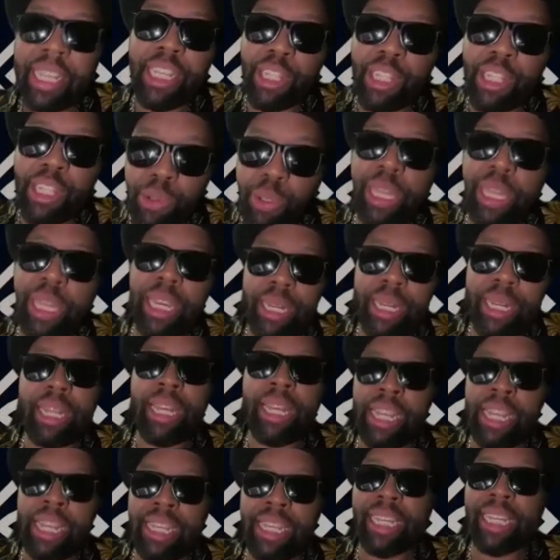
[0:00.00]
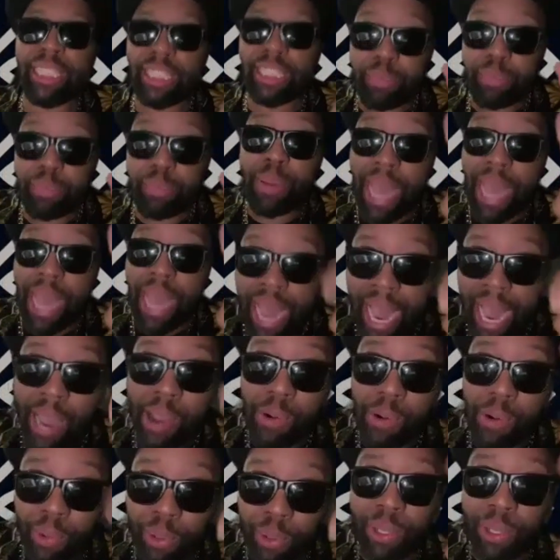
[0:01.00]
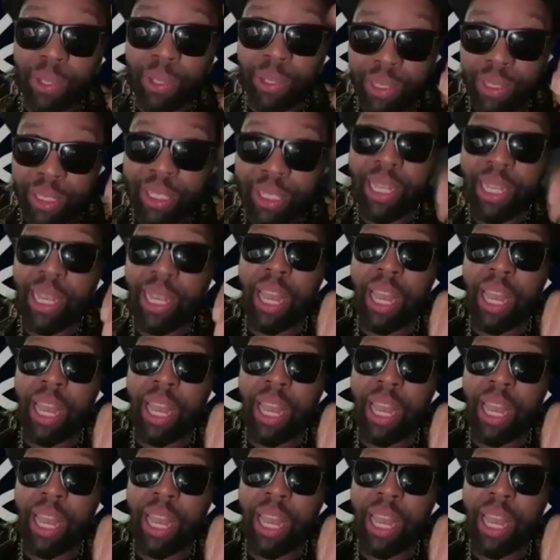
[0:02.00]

You yeah. get he gets powered